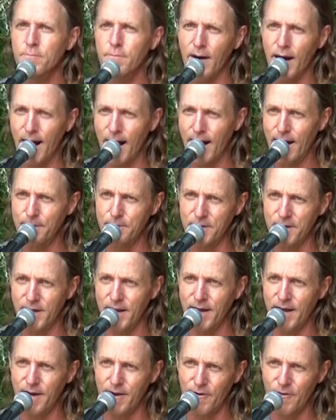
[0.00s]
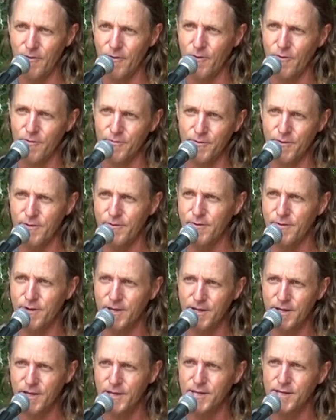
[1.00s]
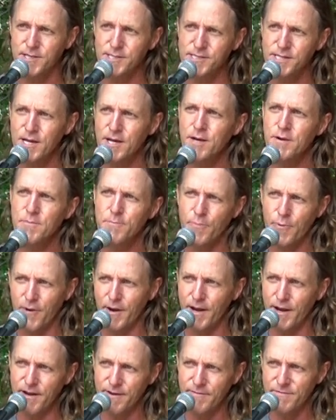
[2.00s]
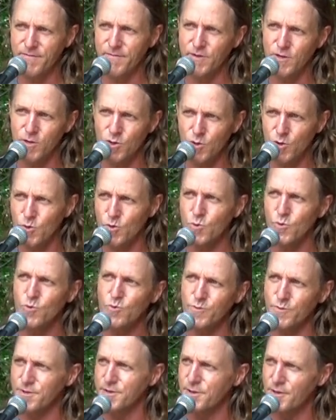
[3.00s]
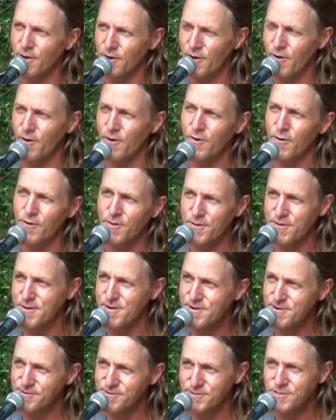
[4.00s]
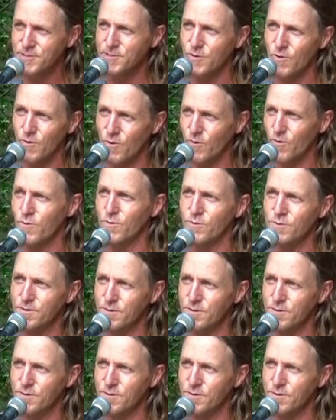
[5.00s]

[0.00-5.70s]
Mom and dad are on their knees praying for you with all their soul.